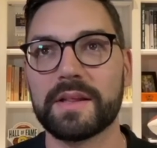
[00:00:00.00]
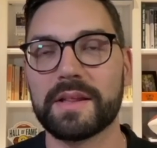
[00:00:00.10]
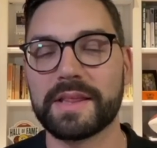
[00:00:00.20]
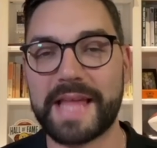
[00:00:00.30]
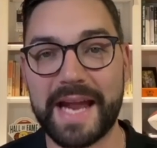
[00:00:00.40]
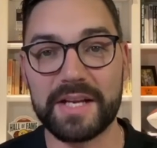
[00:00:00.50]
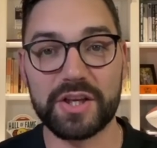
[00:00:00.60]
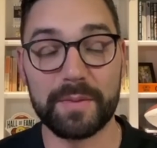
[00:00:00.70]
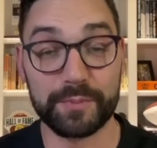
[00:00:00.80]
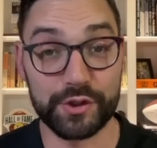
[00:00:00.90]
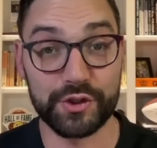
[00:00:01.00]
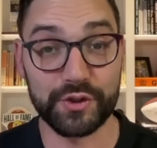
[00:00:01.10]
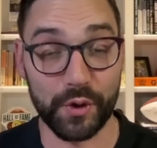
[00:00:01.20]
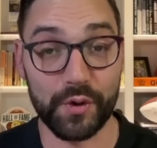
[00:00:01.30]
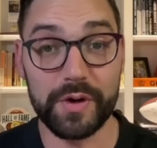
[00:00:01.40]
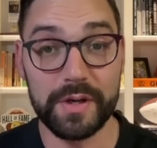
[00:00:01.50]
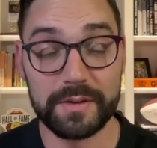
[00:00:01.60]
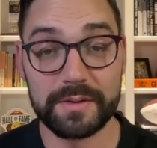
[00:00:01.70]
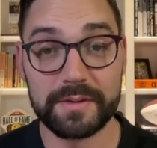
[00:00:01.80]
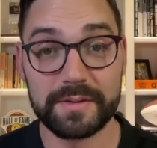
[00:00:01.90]
That is absurd.
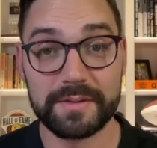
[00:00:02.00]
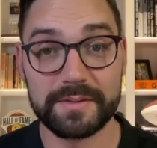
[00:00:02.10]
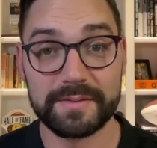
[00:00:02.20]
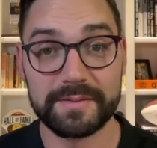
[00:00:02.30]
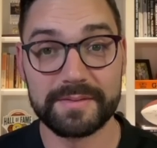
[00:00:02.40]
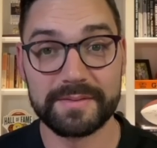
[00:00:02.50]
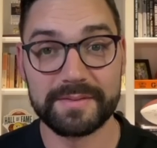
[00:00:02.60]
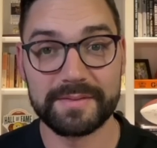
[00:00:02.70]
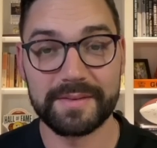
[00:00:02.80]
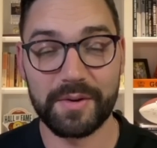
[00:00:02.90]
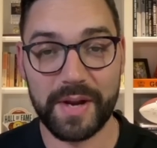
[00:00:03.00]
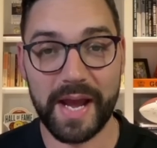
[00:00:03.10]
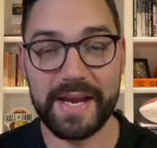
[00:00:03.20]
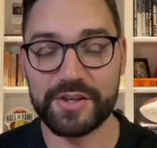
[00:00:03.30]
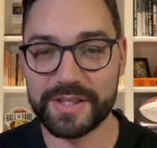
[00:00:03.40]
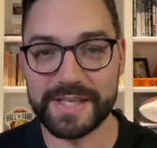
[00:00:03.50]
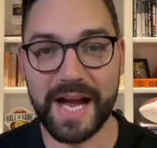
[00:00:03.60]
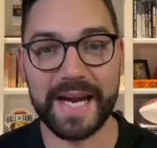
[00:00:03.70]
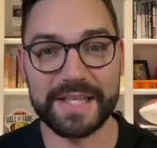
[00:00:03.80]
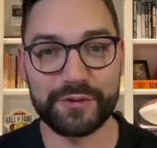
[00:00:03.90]
Okay, just
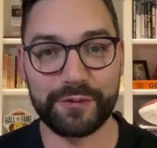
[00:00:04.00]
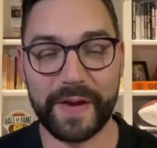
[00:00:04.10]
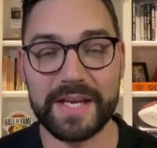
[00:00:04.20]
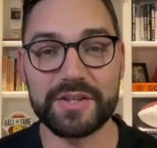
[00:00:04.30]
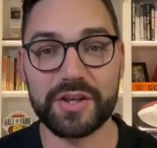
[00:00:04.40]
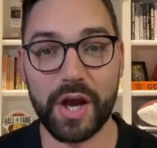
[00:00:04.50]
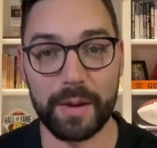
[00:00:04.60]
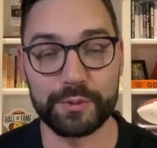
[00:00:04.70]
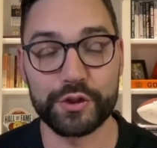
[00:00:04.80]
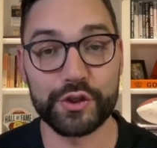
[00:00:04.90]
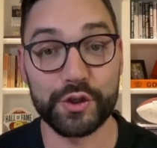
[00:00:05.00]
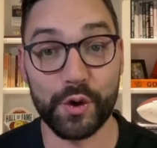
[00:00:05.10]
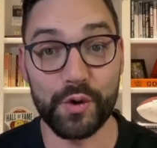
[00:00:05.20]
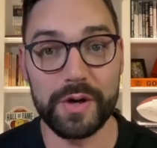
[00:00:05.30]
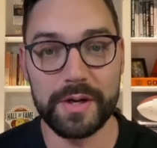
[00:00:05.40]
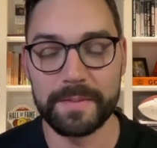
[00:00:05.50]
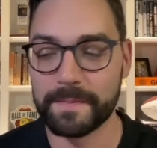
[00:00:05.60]
on its face, absurd.